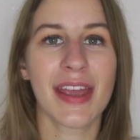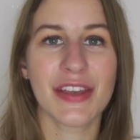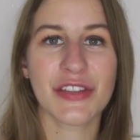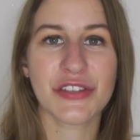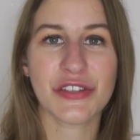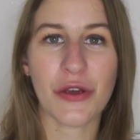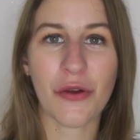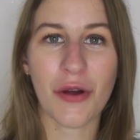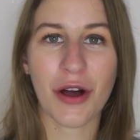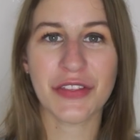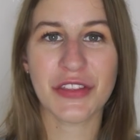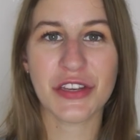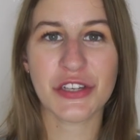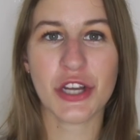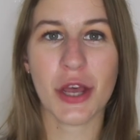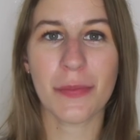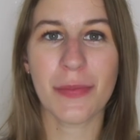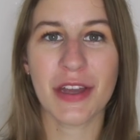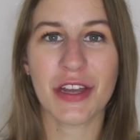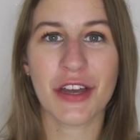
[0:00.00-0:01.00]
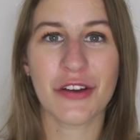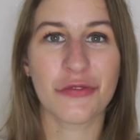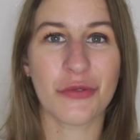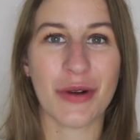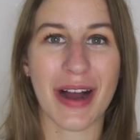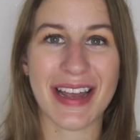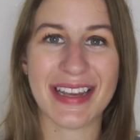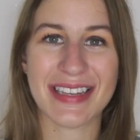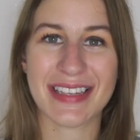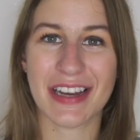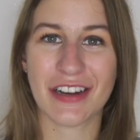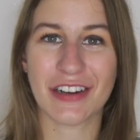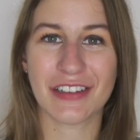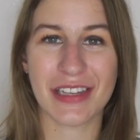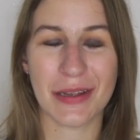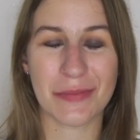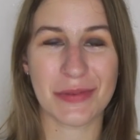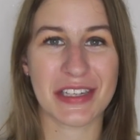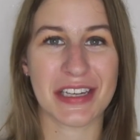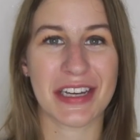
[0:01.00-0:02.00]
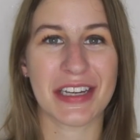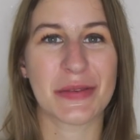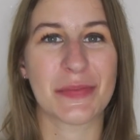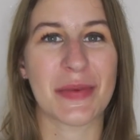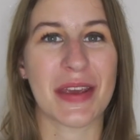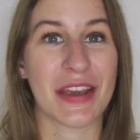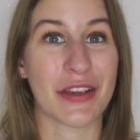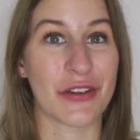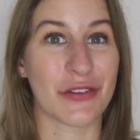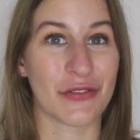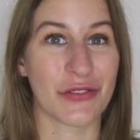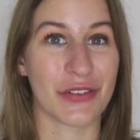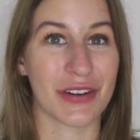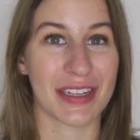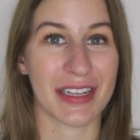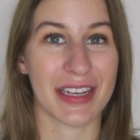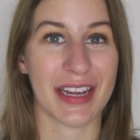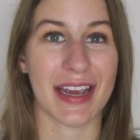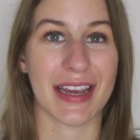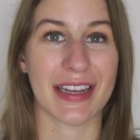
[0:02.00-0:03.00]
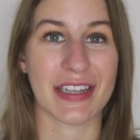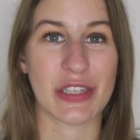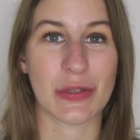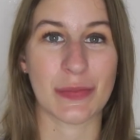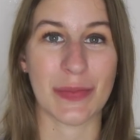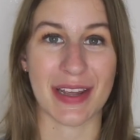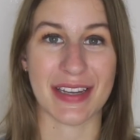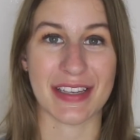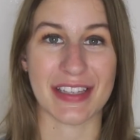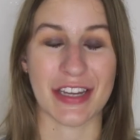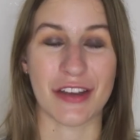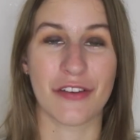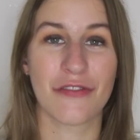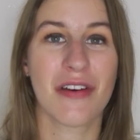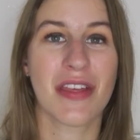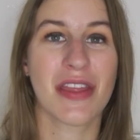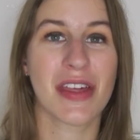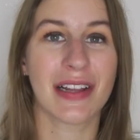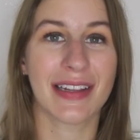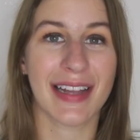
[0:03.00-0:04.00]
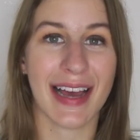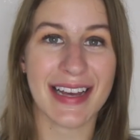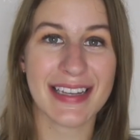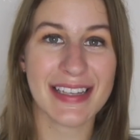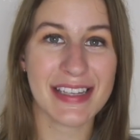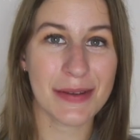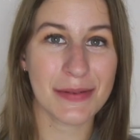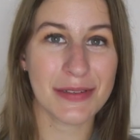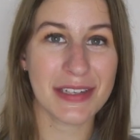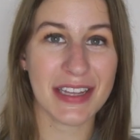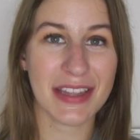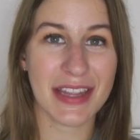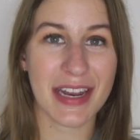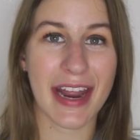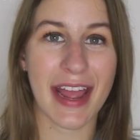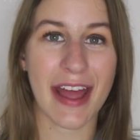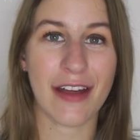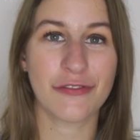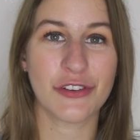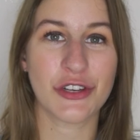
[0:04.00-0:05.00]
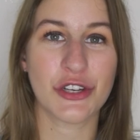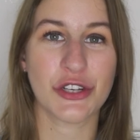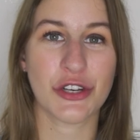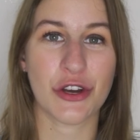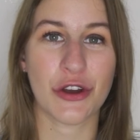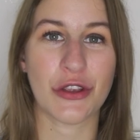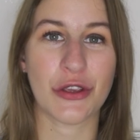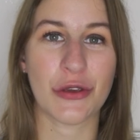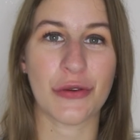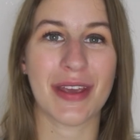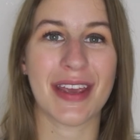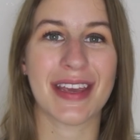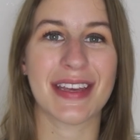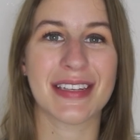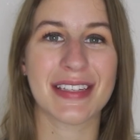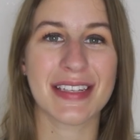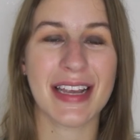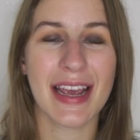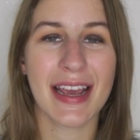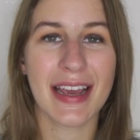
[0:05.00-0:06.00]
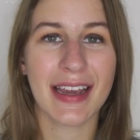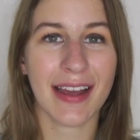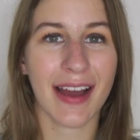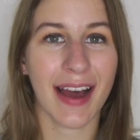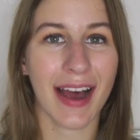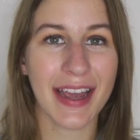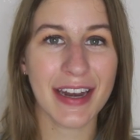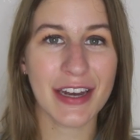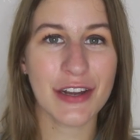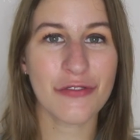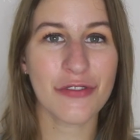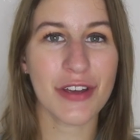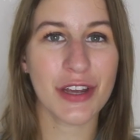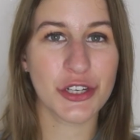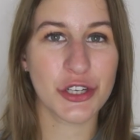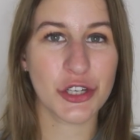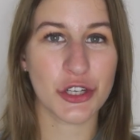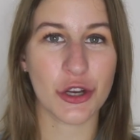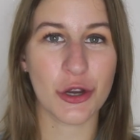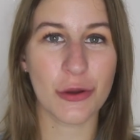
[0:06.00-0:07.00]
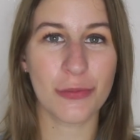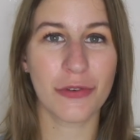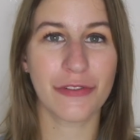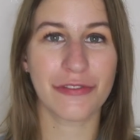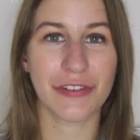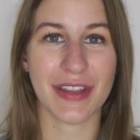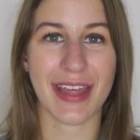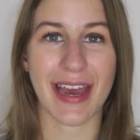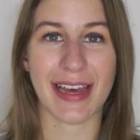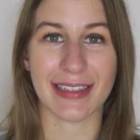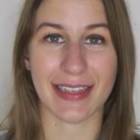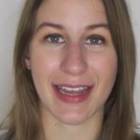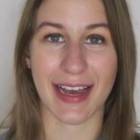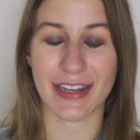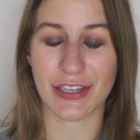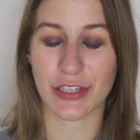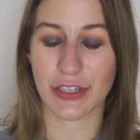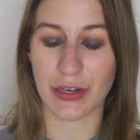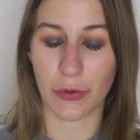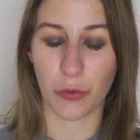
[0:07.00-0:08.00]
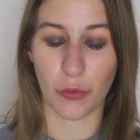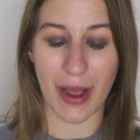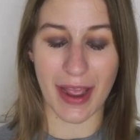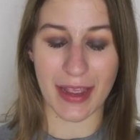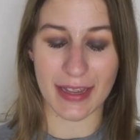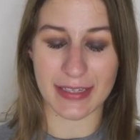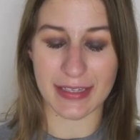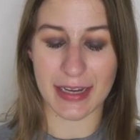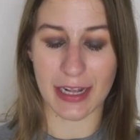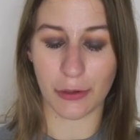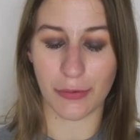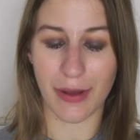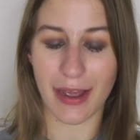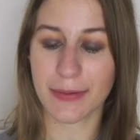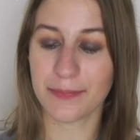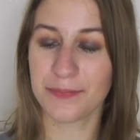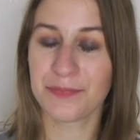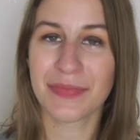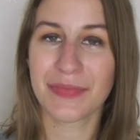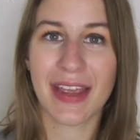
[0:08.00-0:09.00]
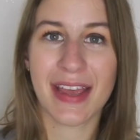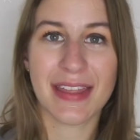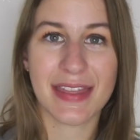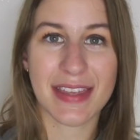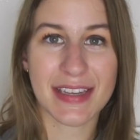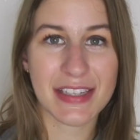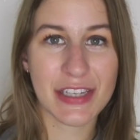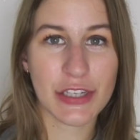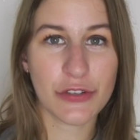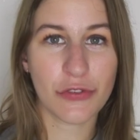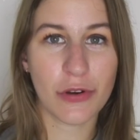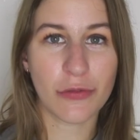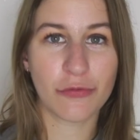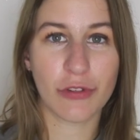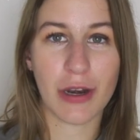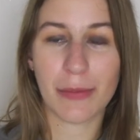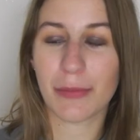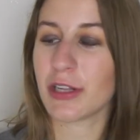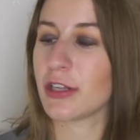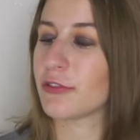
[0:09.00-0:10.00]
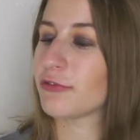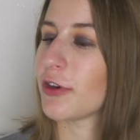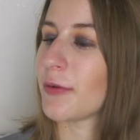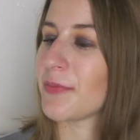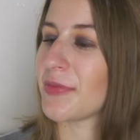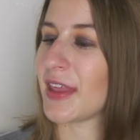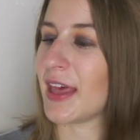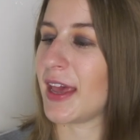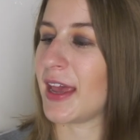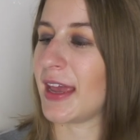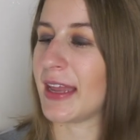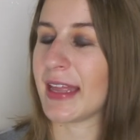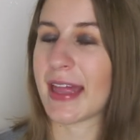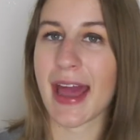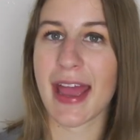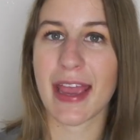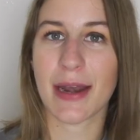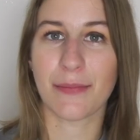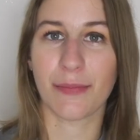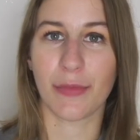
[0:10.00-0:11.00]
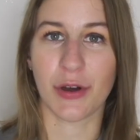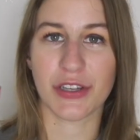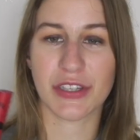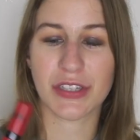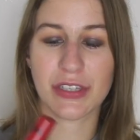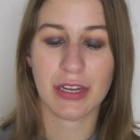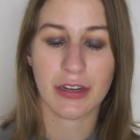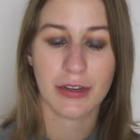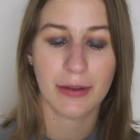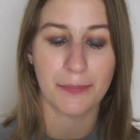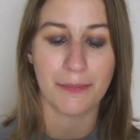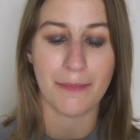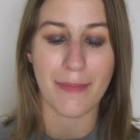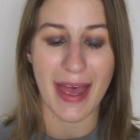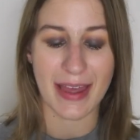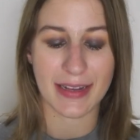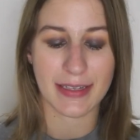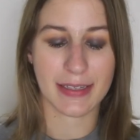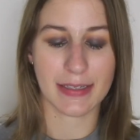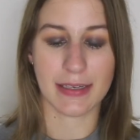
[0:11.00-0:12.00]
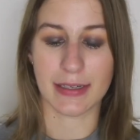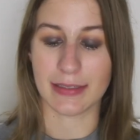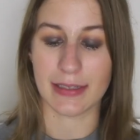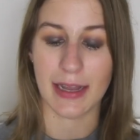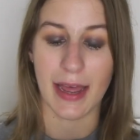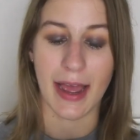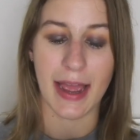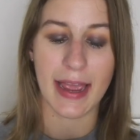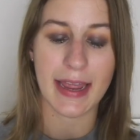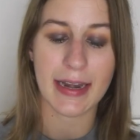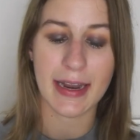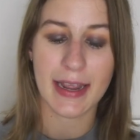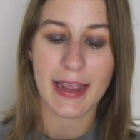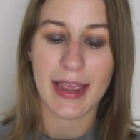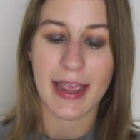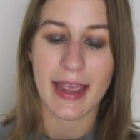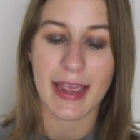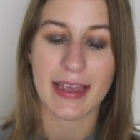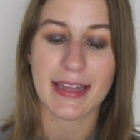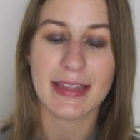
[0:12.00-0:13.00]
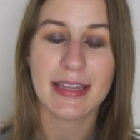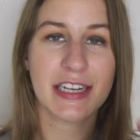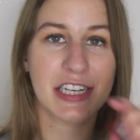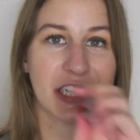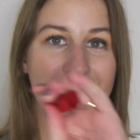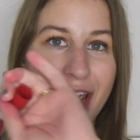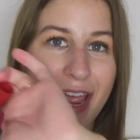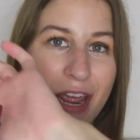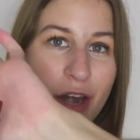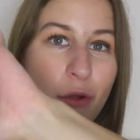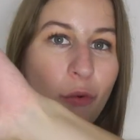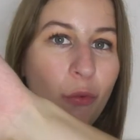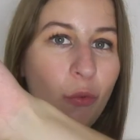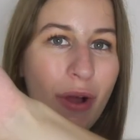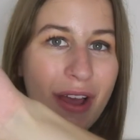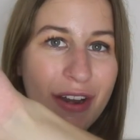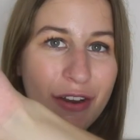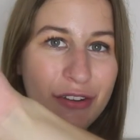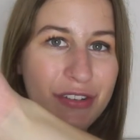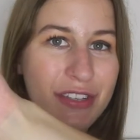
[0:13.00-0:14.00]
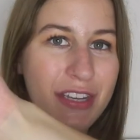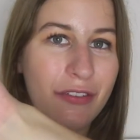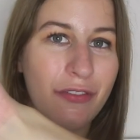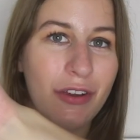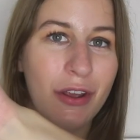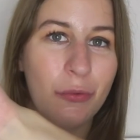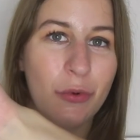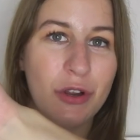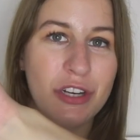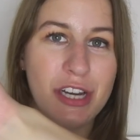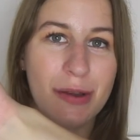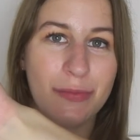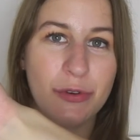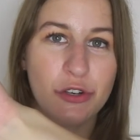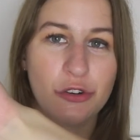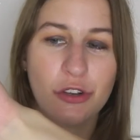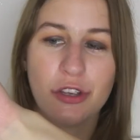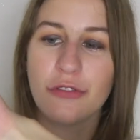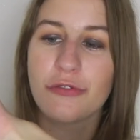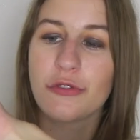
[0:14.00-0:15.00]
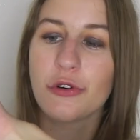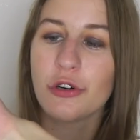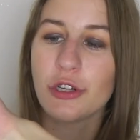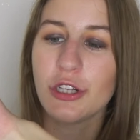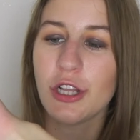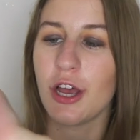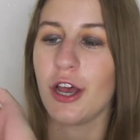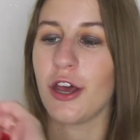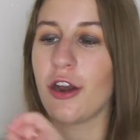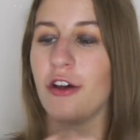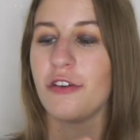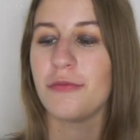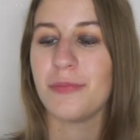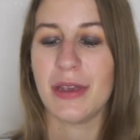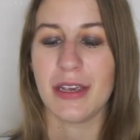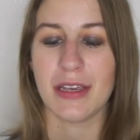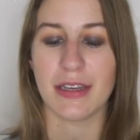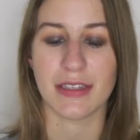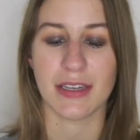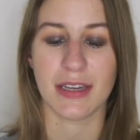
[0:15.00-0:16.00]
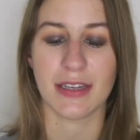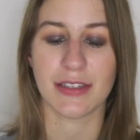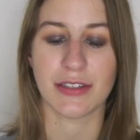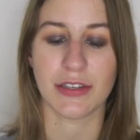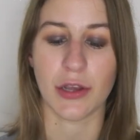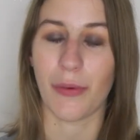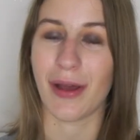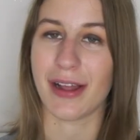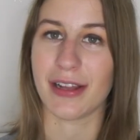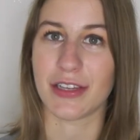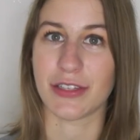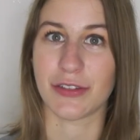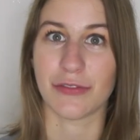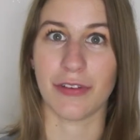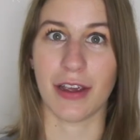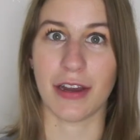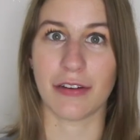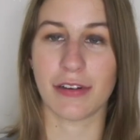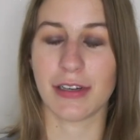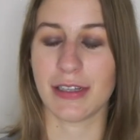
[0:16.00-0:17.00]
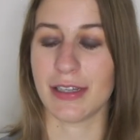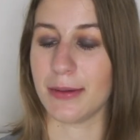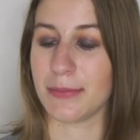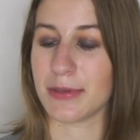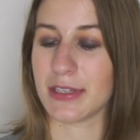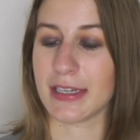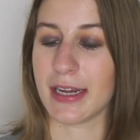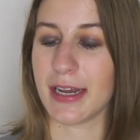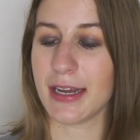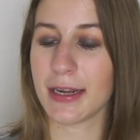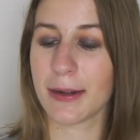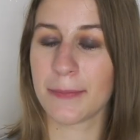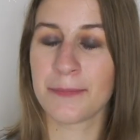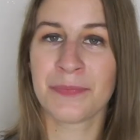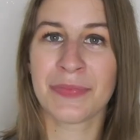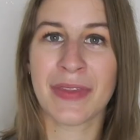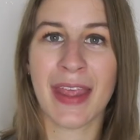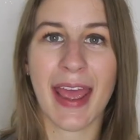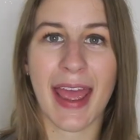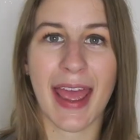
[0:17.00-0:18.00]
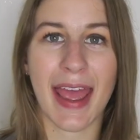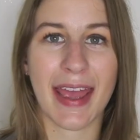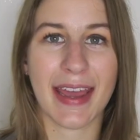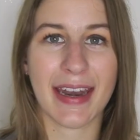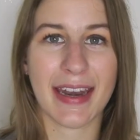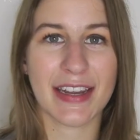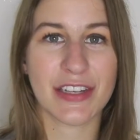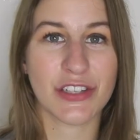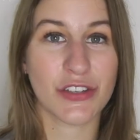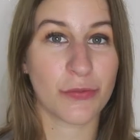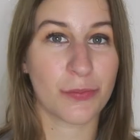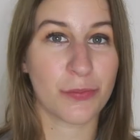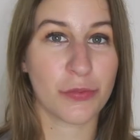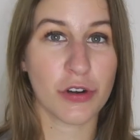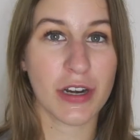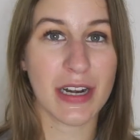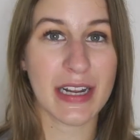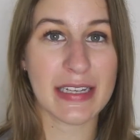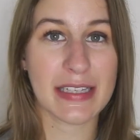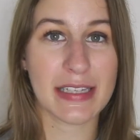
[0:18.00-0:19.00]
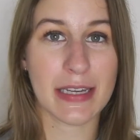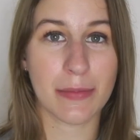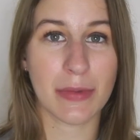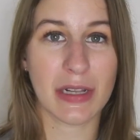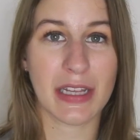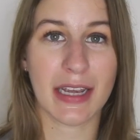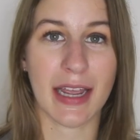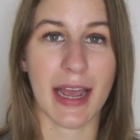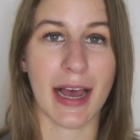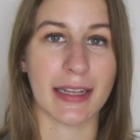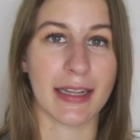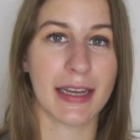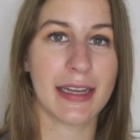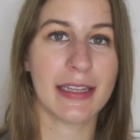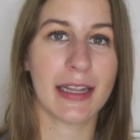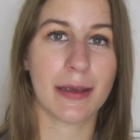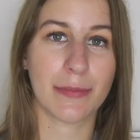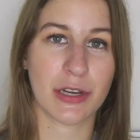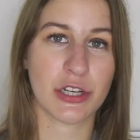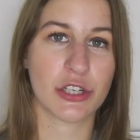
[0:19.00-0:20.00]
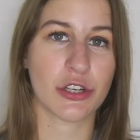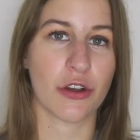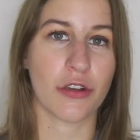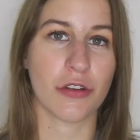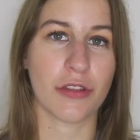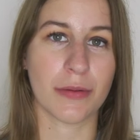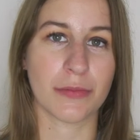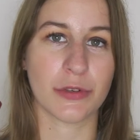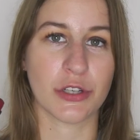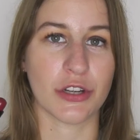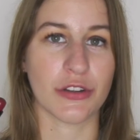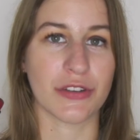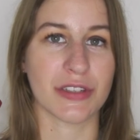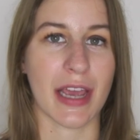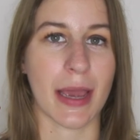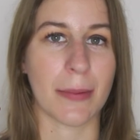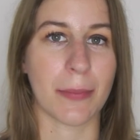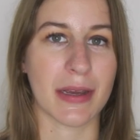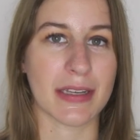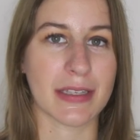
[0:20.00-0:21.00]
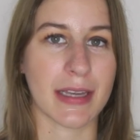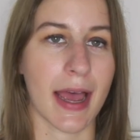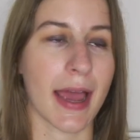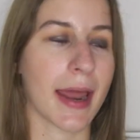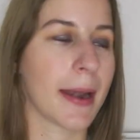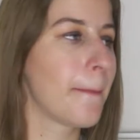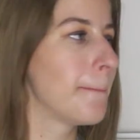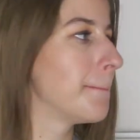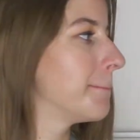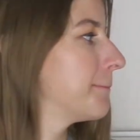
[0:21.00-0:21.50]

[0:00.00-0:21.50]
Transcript: So on the topic of YSL lipsticks being really expensive, the last lipstick that I have to show you is kind of a dupe for that last YSL one. This is from Rimmel from the Kate Moss Mattes line in the shade 107, which I'm sure you've all heard of because it's Zoella's favorite lipstick. And it's a pretty similar color. Let me show them to you side by side.